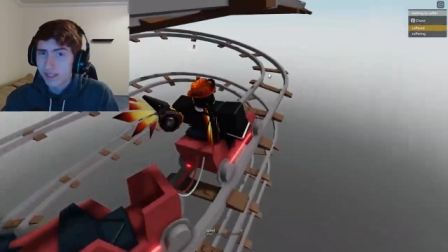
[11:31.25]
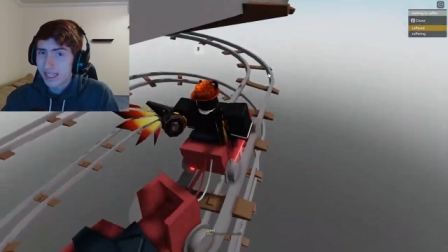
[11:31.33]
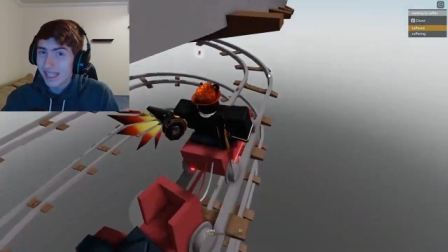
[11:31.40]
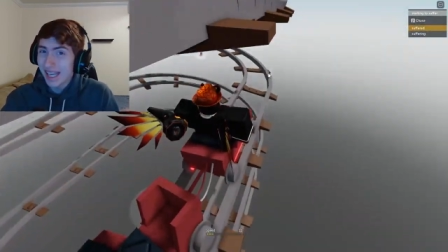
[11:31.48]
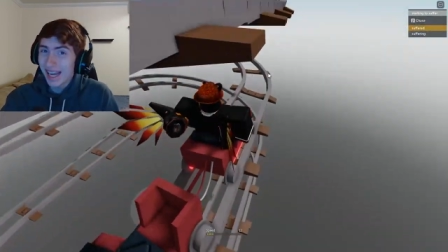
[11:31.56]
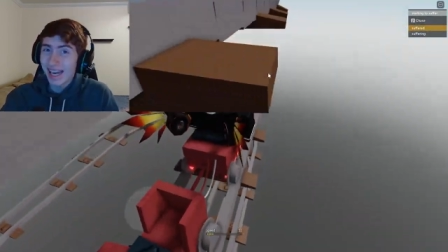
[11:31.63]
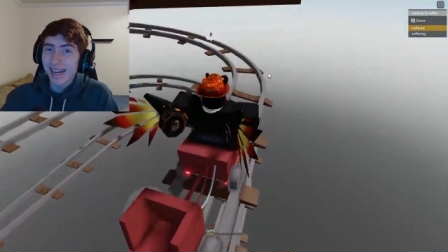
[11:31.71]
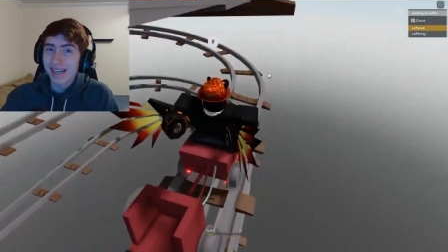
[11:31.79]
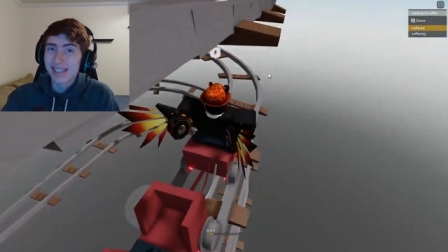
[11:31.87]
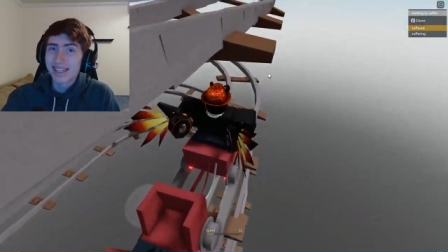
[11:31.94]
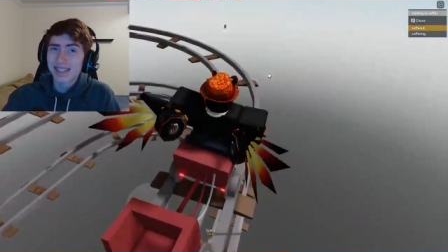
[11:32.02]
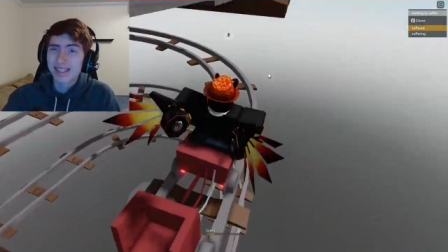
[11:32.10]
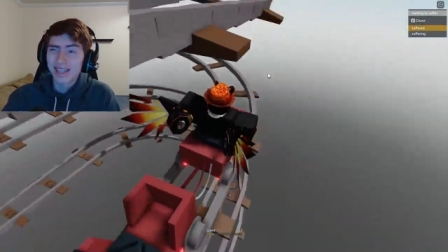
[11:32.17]
Yeah,
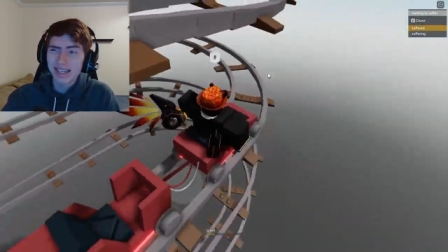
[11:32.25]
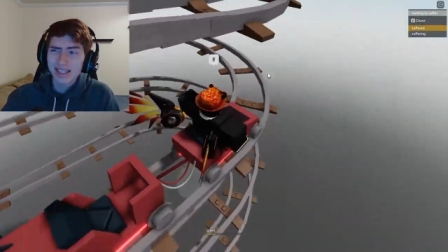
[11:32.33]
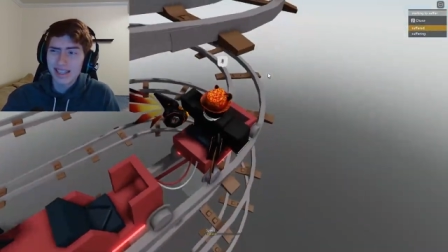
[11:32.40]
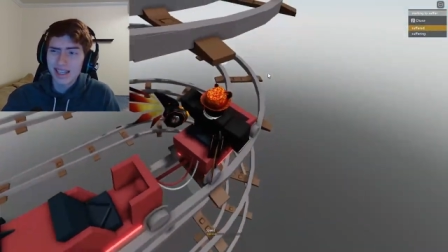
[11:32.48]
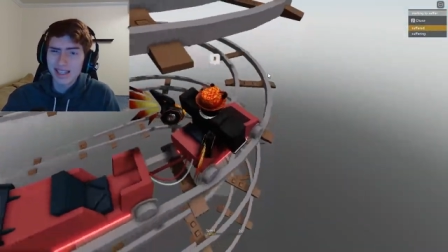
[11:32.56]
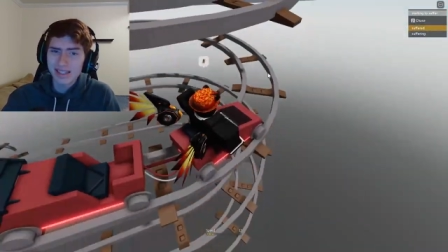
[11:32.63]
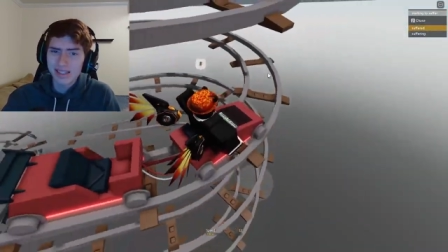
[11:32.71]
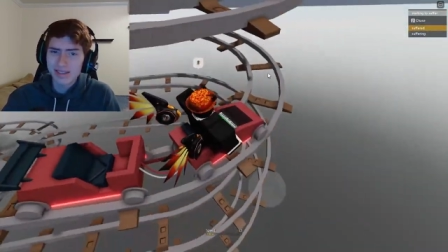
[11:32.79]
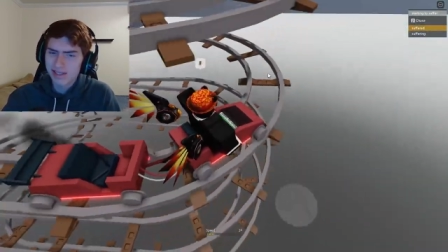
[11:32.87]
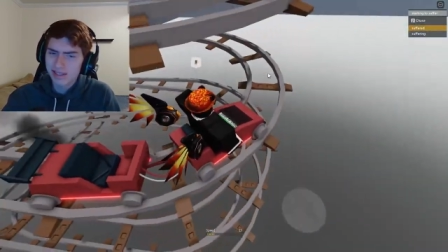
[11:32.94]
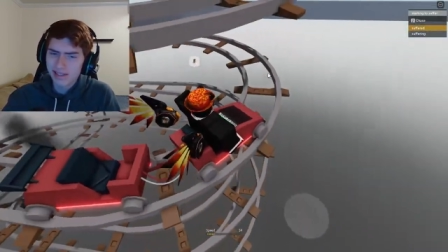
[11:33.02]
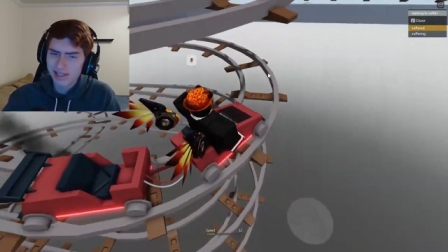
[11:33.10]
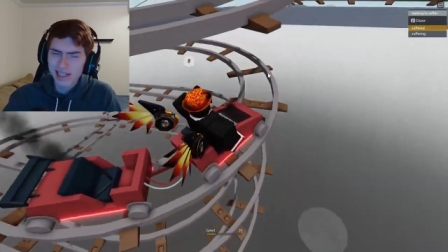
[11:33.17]
uh, that's
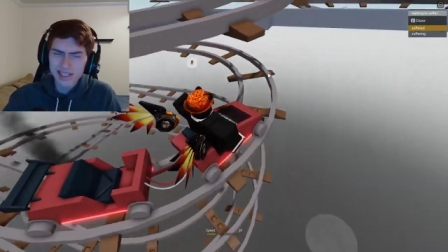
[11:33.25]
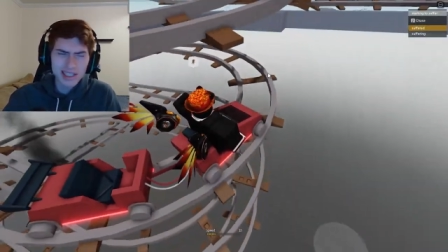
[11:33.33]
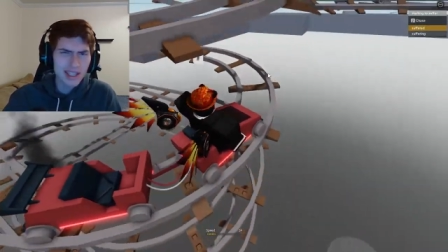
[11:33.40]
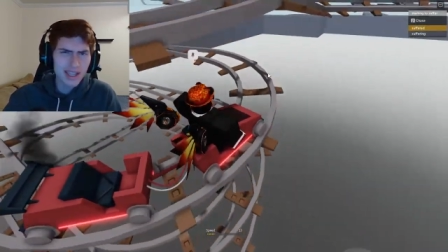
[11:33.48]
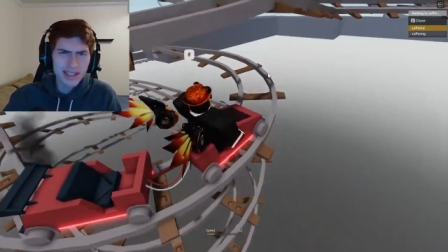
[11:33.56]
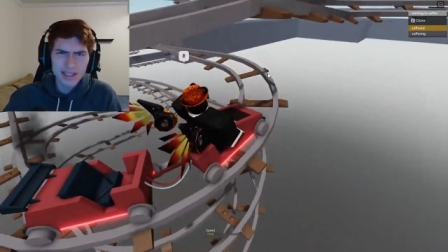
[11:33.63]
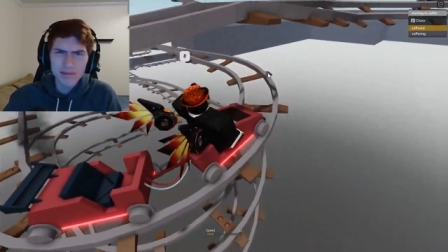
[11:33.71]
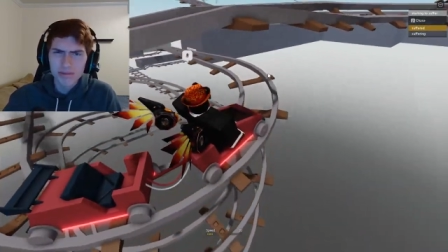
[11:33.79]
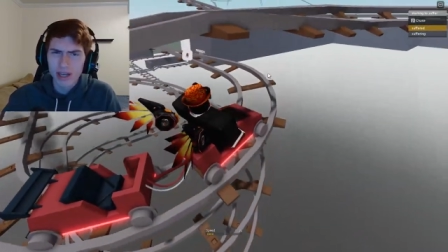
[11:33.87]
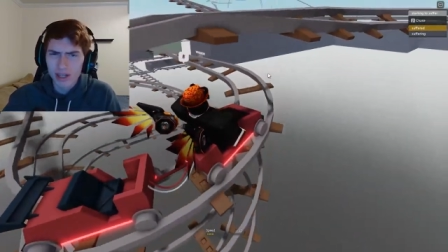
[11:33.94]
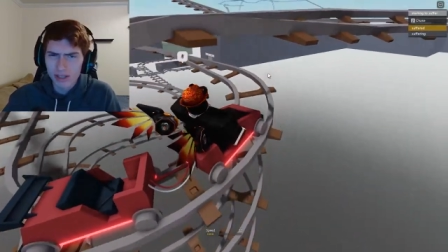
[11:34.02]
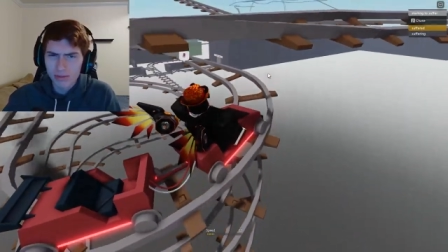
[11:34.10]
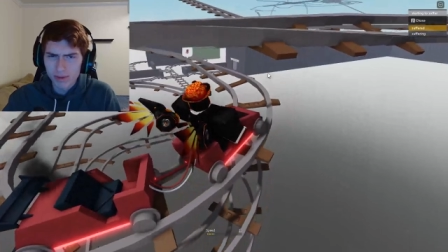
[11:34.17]
that's that seems
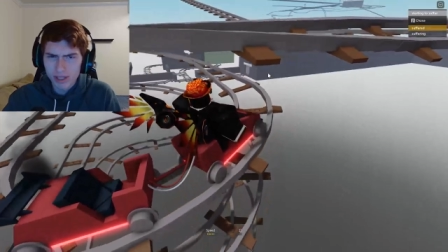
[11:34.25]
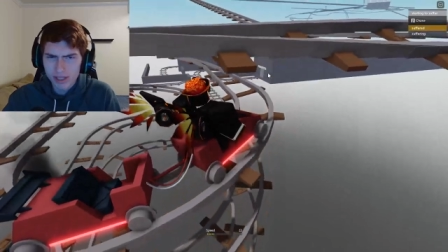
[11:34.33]
logical.